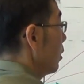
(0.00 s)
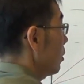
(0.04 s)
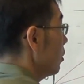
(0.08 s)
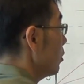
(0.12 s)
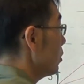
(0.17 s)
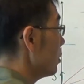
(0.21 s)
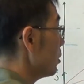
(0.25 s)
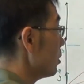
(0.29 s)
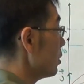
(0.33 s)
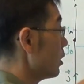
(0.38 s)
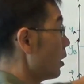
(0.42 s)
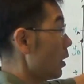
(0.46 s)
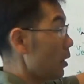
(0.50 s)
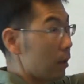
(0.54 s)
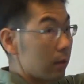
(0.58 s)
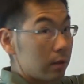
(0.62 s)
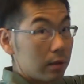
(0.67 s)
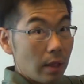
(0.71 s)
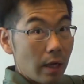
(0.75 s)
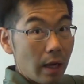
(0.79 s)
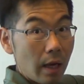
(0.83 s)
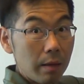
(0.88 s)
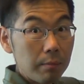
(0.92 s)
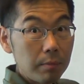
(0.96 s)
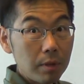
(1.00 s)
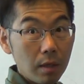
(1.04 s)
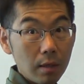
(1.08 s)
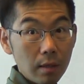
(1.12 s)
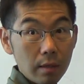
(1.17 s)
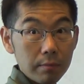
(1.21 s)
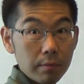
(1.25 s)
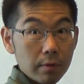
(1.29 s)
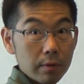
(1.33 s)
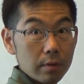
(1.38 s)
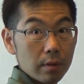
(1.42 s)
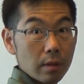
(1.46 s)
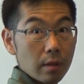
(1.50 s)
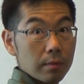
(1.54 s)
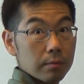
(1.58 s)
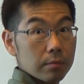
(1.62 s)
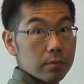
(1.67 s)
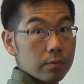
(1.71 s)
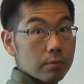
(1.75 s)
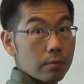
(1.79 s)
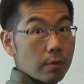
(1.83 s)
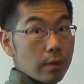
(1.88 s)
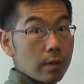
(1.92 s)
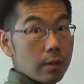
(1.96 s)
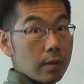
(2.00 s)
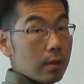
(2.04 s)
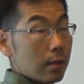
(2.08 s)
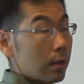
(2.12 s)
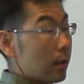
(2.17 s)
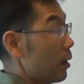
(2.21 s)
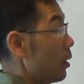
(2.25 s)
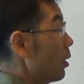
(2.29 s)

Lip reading: You just take a time derivatives, right?